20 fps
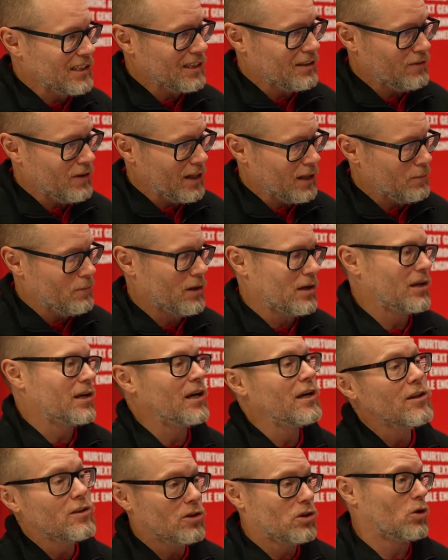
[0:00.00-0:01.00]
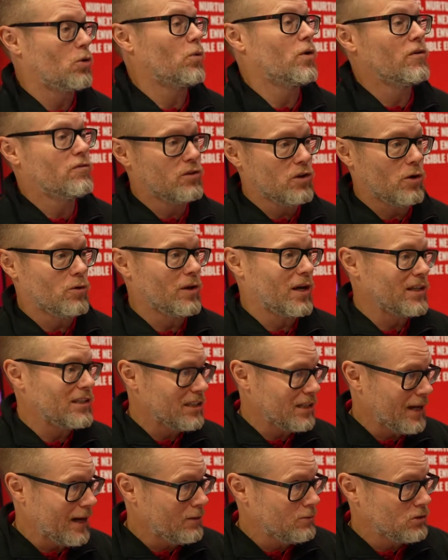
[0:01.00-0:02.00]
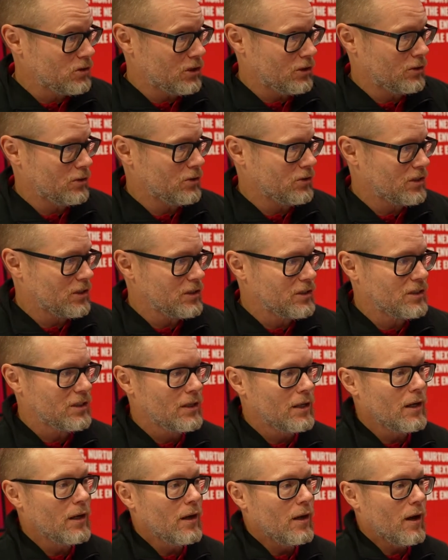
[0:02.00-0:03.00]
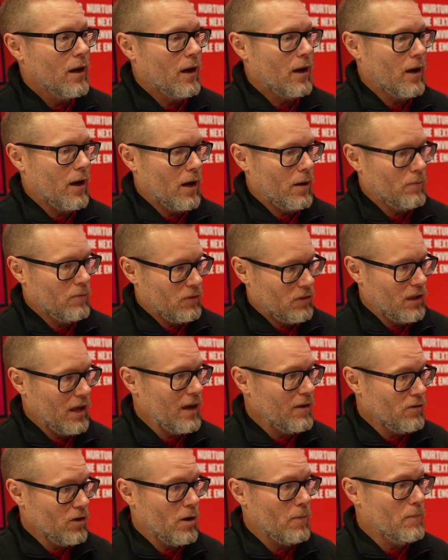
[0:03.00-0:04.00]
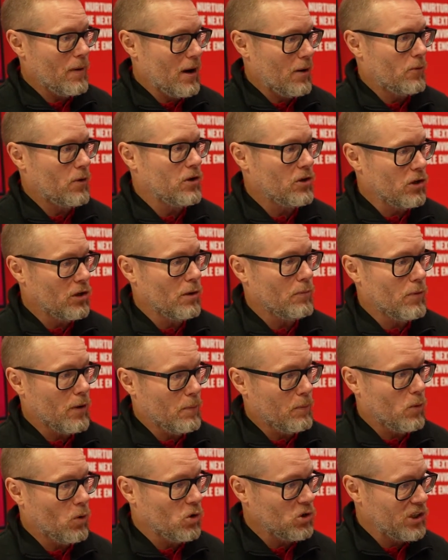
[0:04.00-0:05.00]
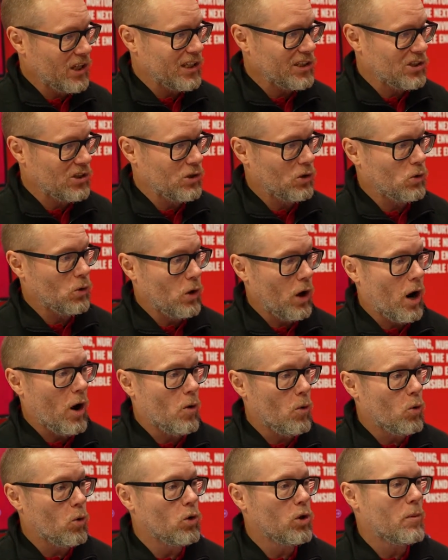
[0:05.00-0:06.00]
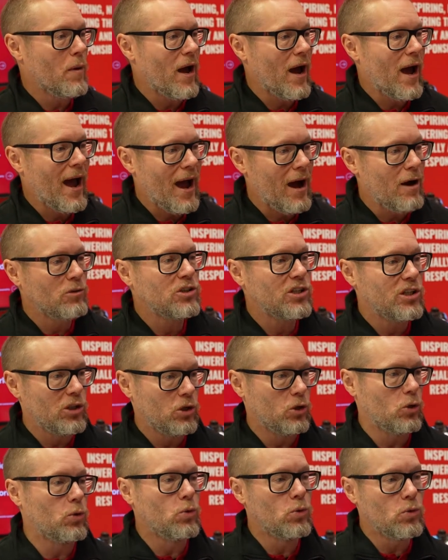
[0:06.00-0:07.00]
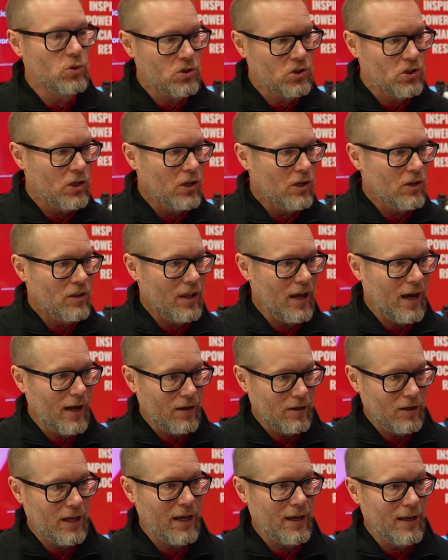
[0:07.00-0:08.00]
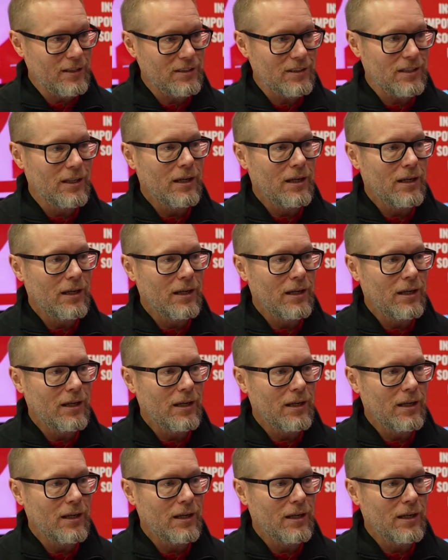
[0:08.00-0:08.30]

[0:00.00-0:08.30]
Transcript: development kit that we've donated out to users. They've come back with a number of projects that are all about how to use that kit